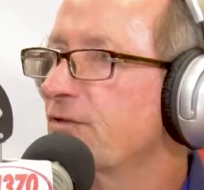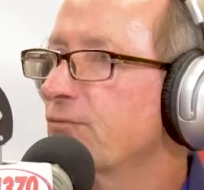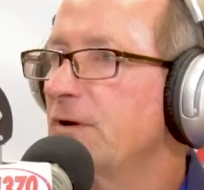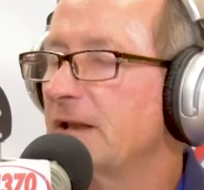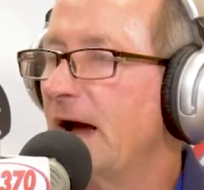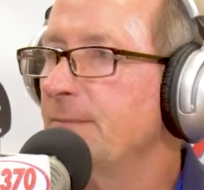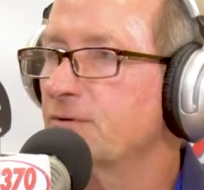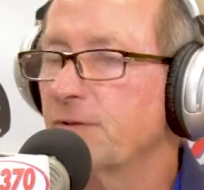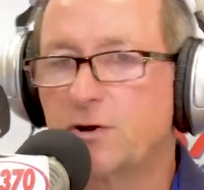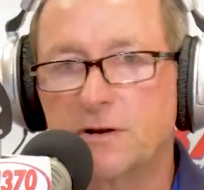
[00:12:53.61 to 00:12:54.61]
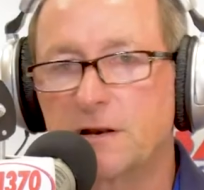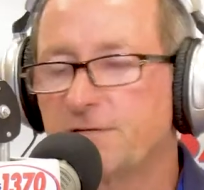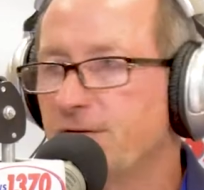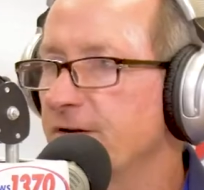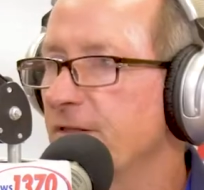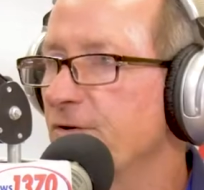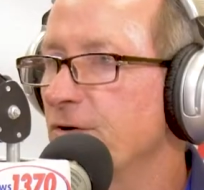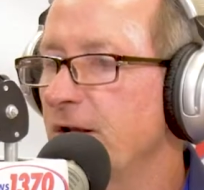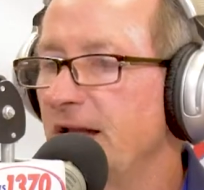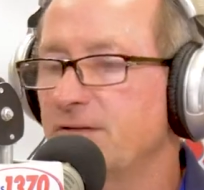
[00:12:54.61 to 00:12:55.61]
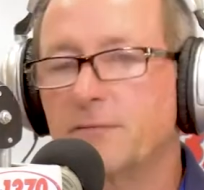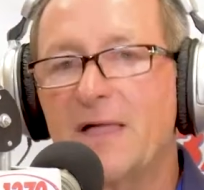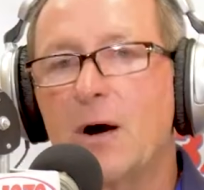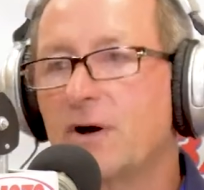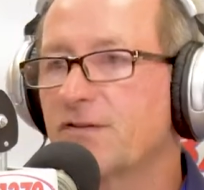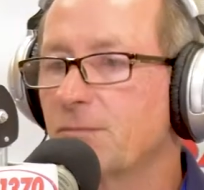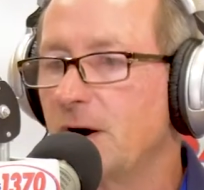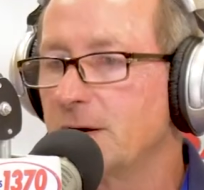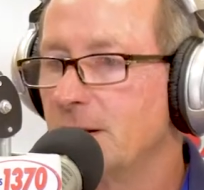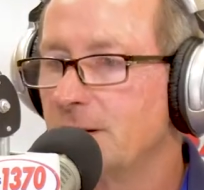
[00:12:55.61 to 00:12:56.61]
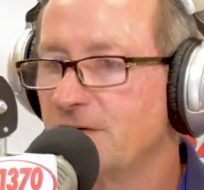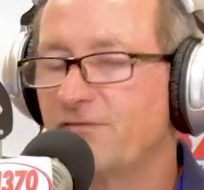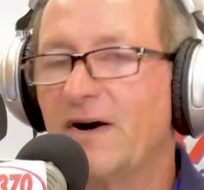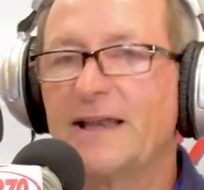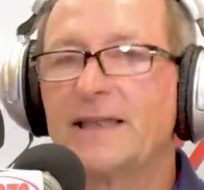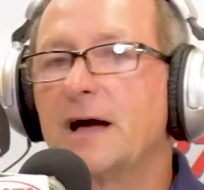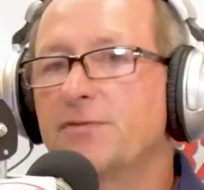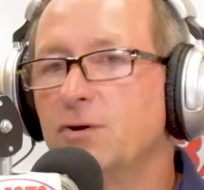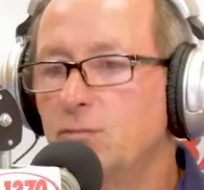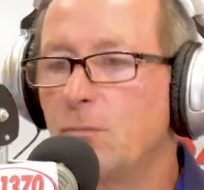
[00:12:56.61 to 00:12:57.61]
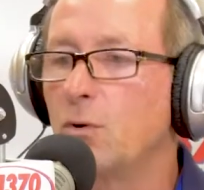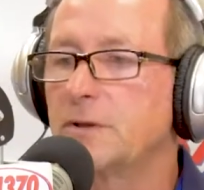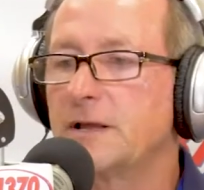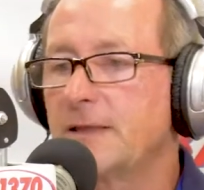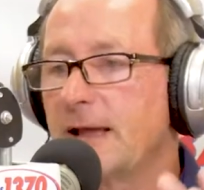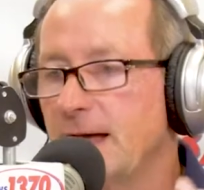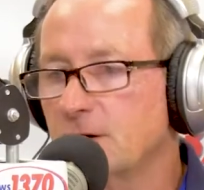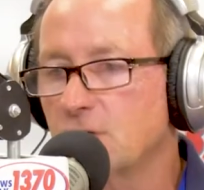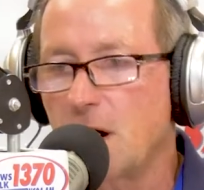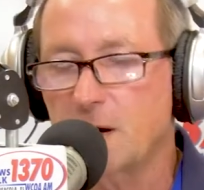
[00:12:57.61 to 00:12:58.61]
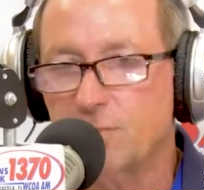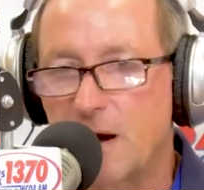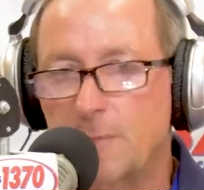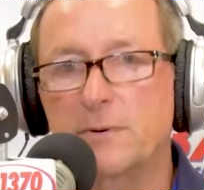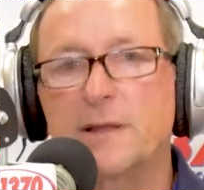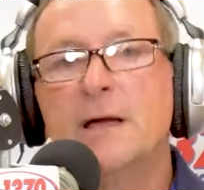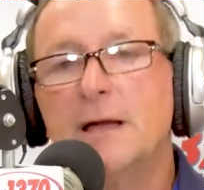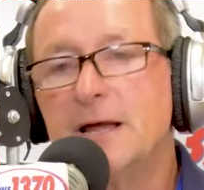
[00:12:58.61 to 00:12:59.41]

in three times, or they couldn't get it fixed in 30 days. Well, now guess what? They finally got the new molding. They got it caulked properly.